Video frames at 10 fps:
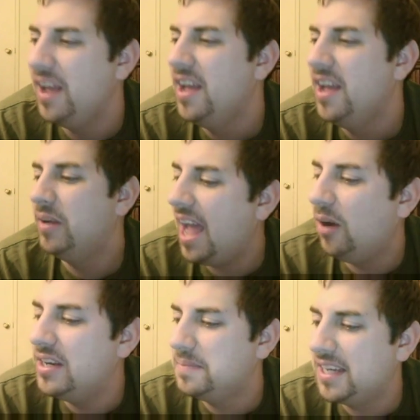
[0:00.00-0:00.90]
But now
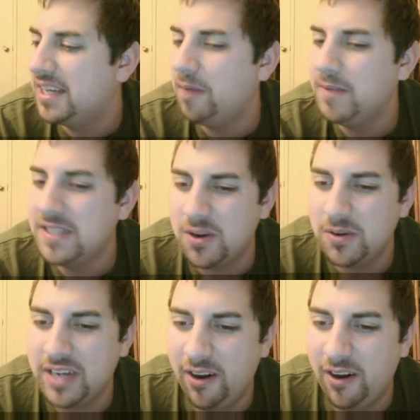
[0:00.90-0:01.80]
he's become his own
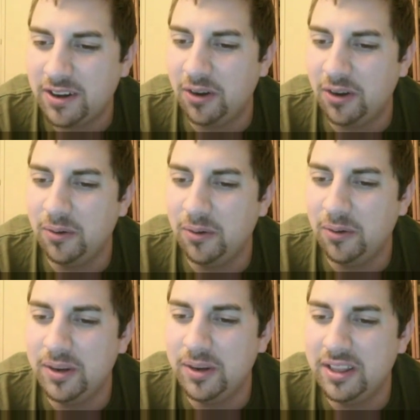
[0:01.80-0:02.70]
character with
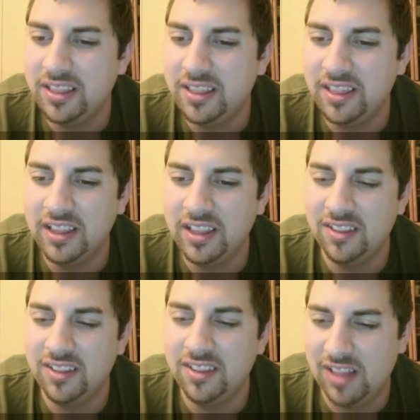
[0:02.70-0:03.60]
this
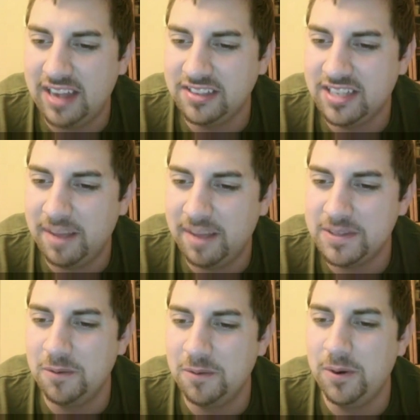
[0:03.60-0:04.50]
last episode where he was
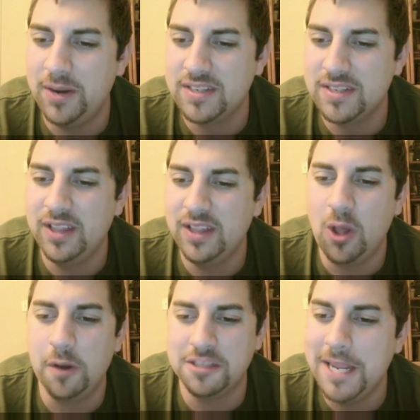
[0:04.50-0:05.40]
giving the long
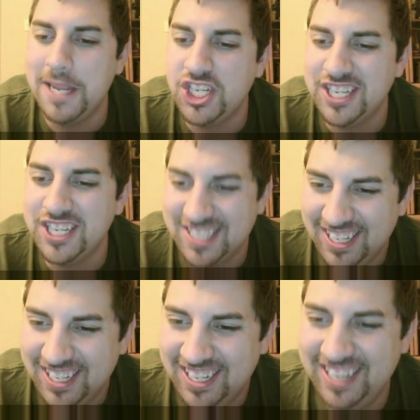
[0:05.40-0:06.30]
speeches
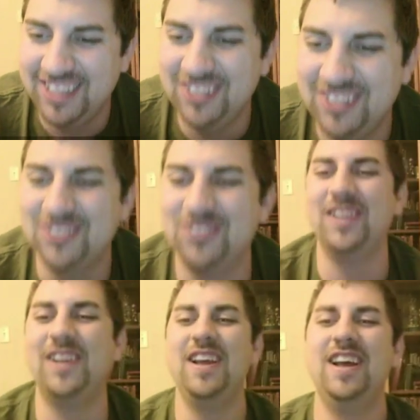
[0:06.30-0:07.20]
and those
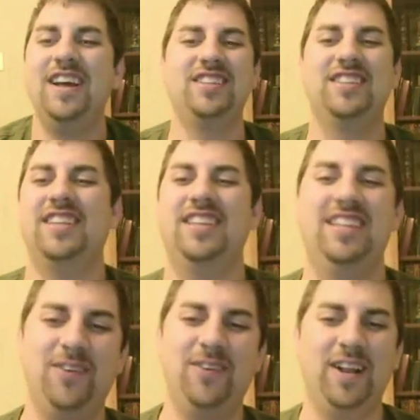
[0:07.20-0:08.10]
really just
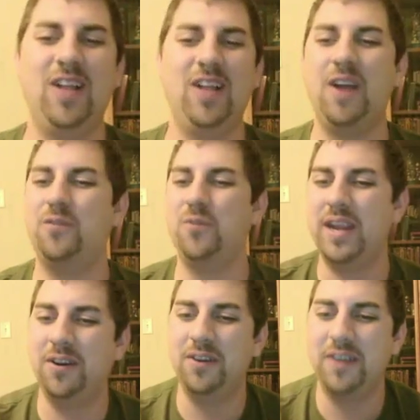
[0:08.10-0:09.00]
going a lot of
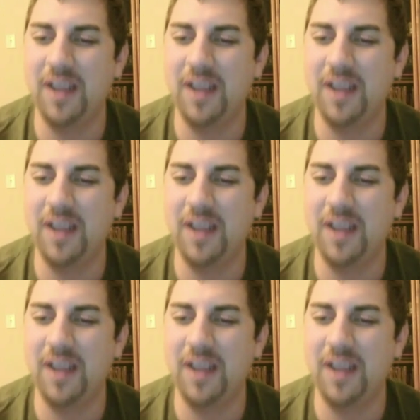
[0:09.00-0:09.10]
weird